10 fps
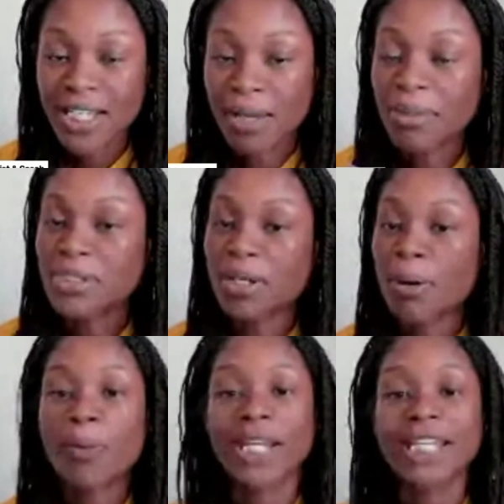I want to talk
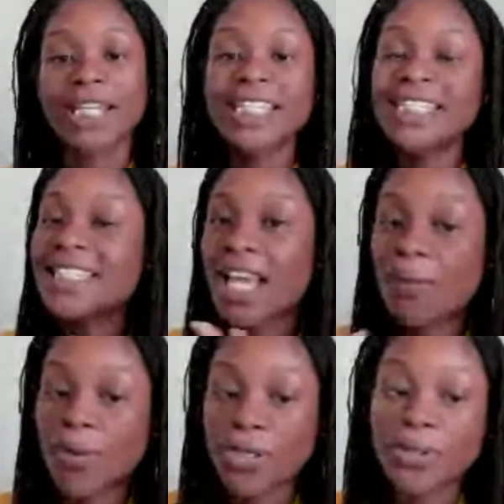about what it is
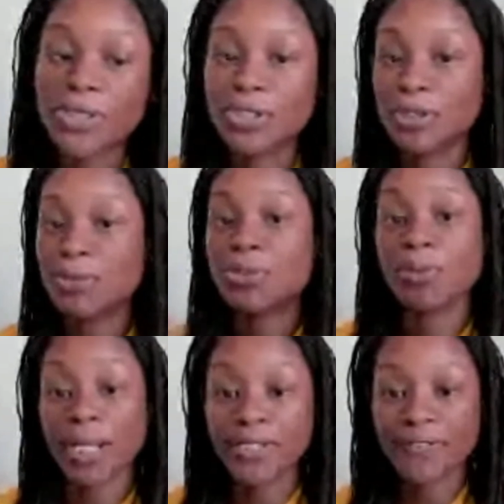and what you can do to
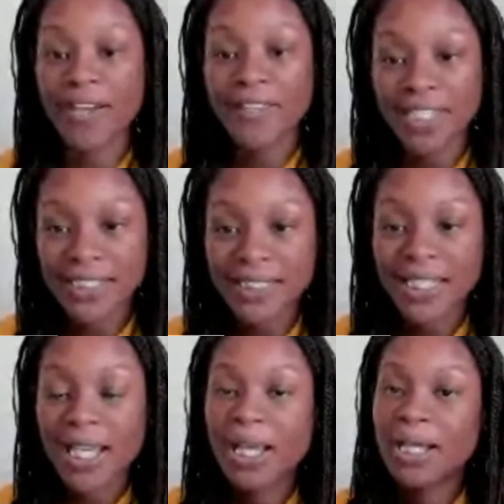rectify this.
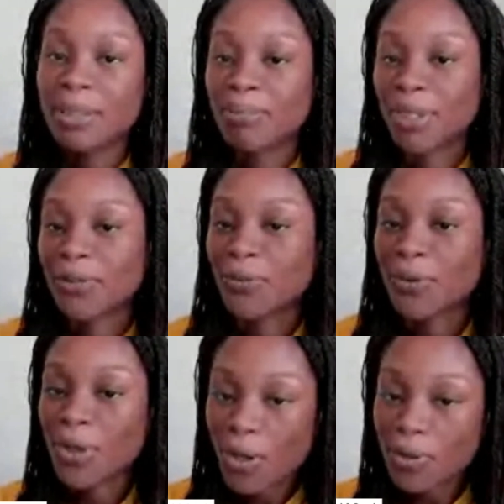But if
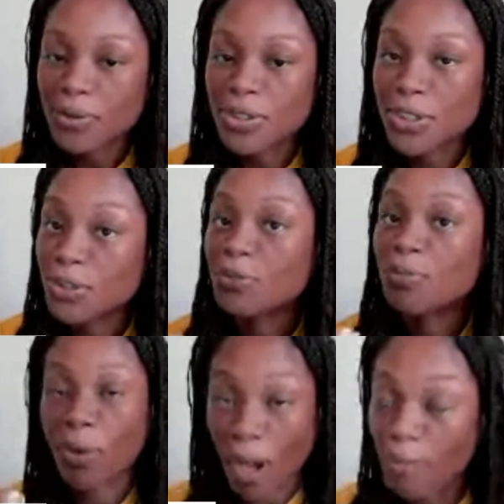you're a coach, you've
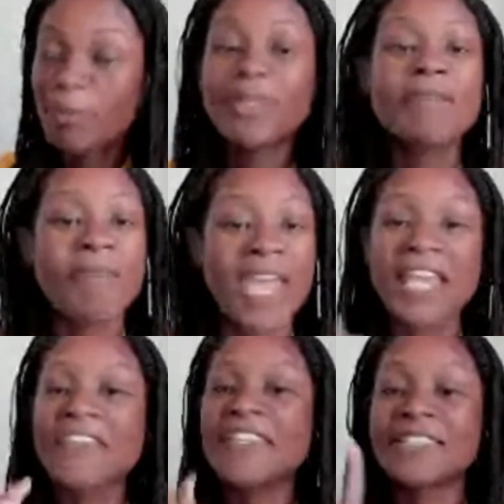probably
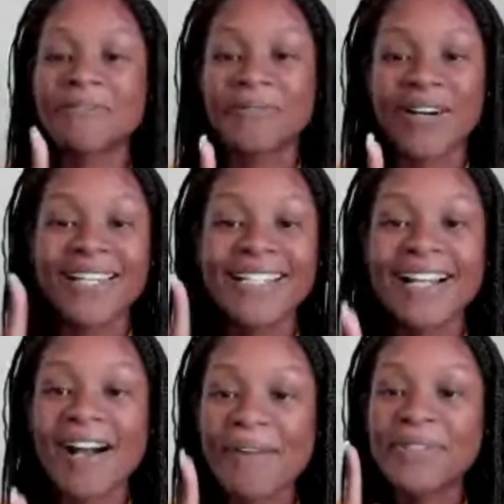made this one
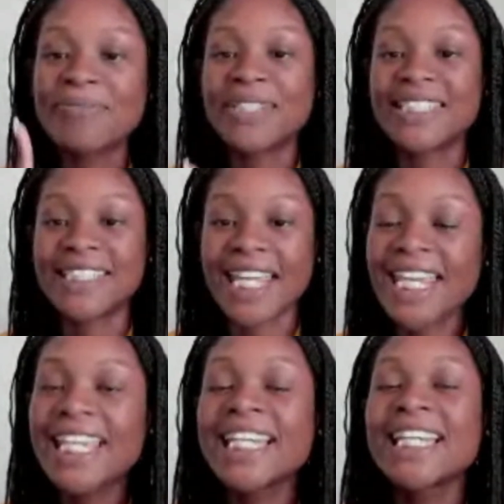common
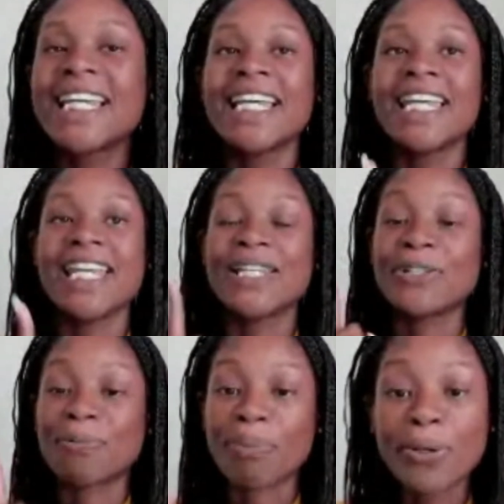mistake in
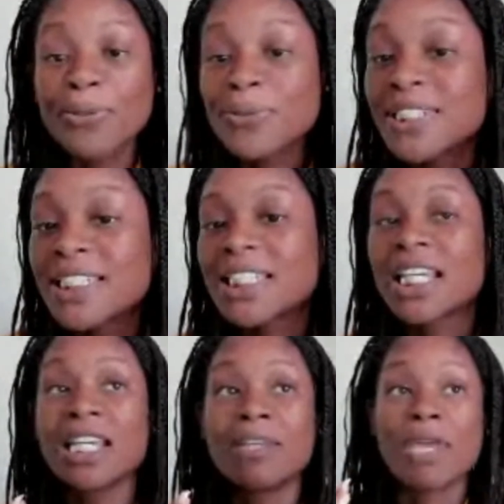your post,
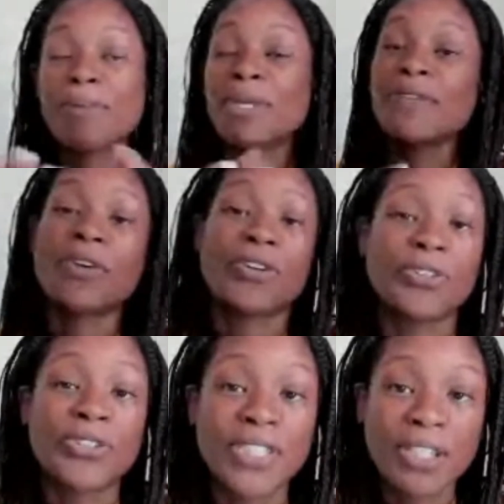maybe even on
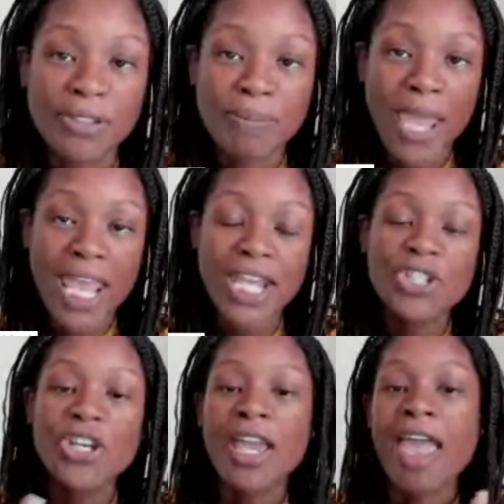your sales
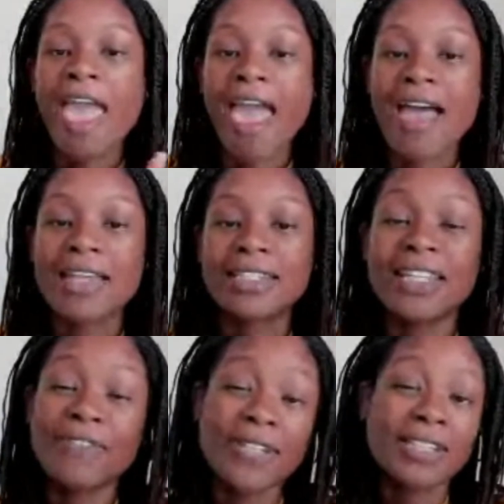page, and
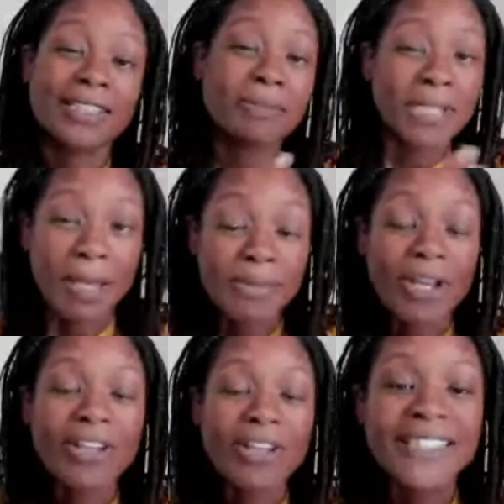even sometimes
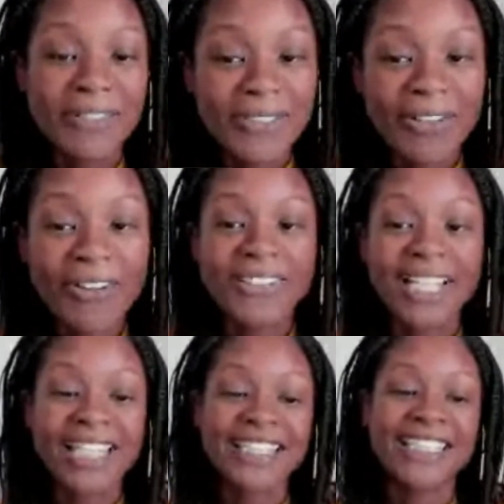on sales calls.
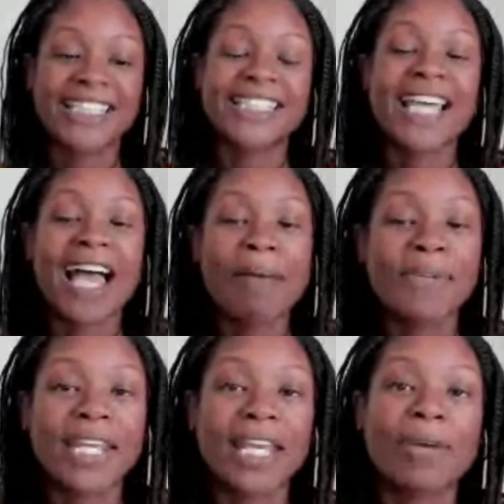I see this
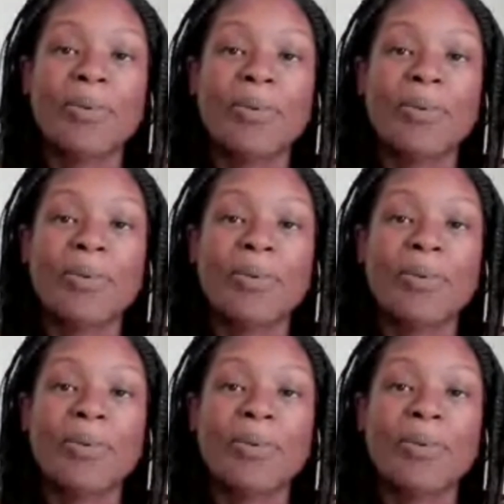happening